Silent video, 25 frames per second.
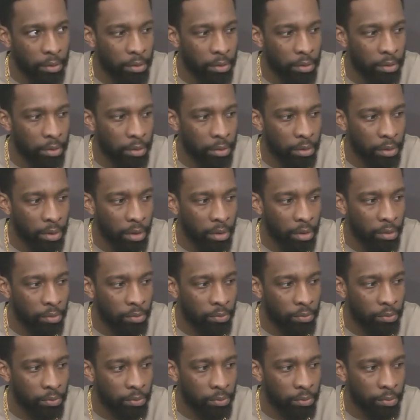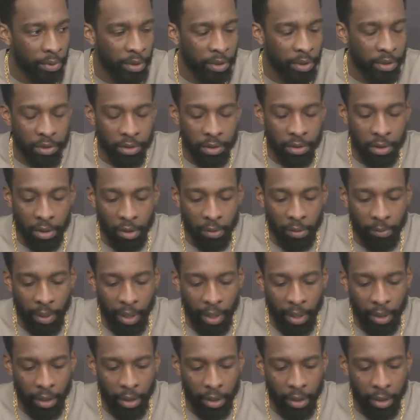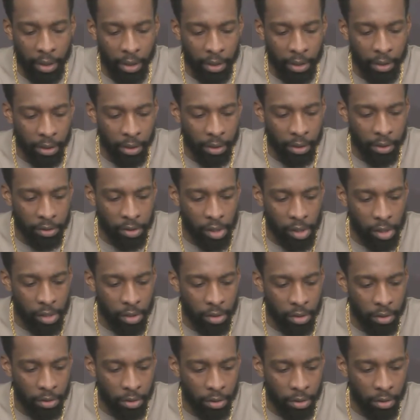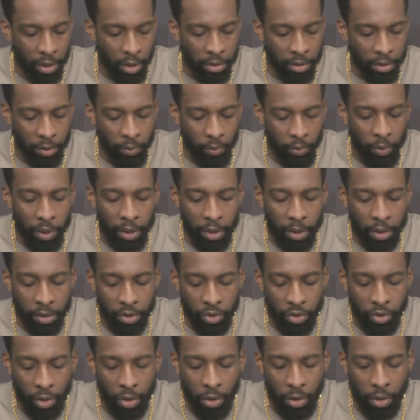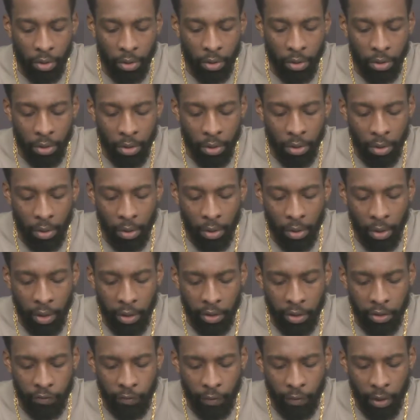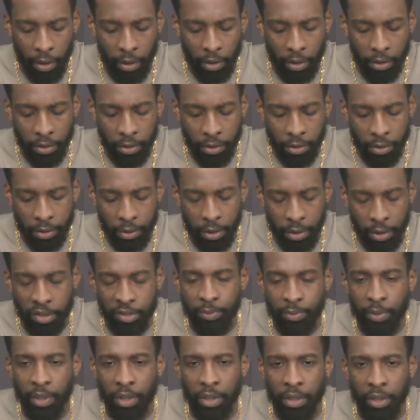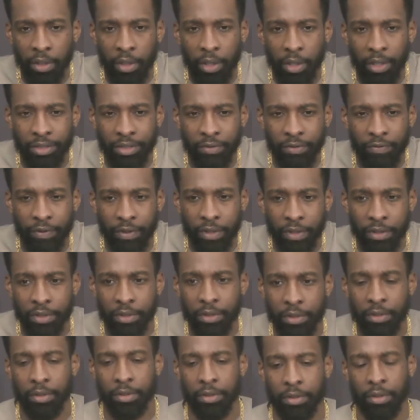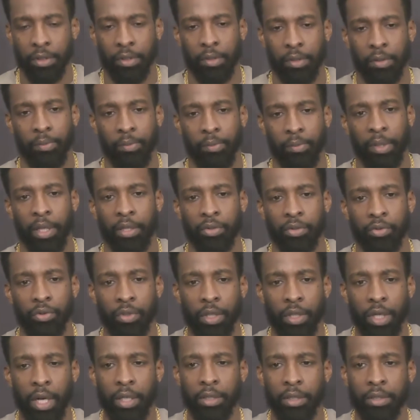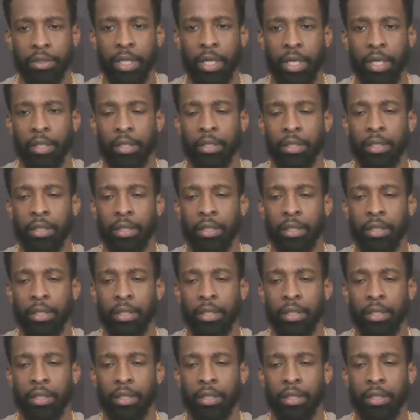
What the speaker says: you know, me just looking back at it, I think it's all things that we control as far as us being aggressive, us playing through the contact,